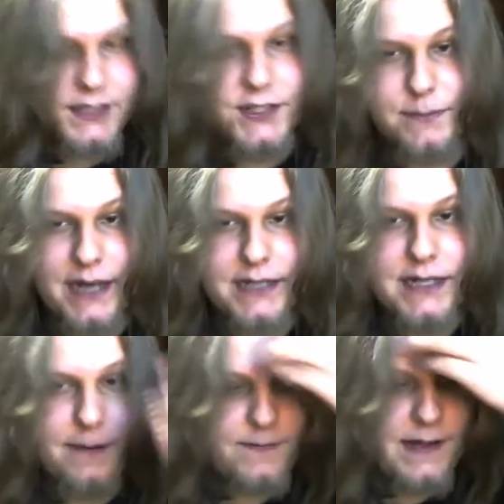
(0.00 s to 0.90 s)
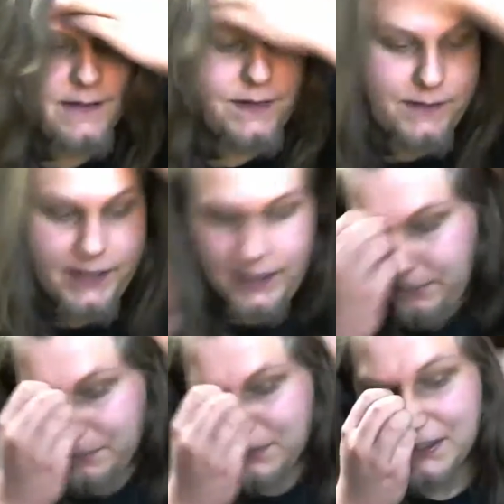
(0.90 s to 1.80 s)
These are my top 5 favorite
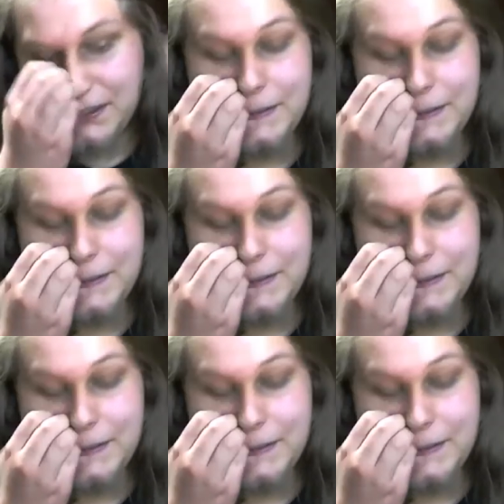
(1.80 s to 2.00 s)
albums.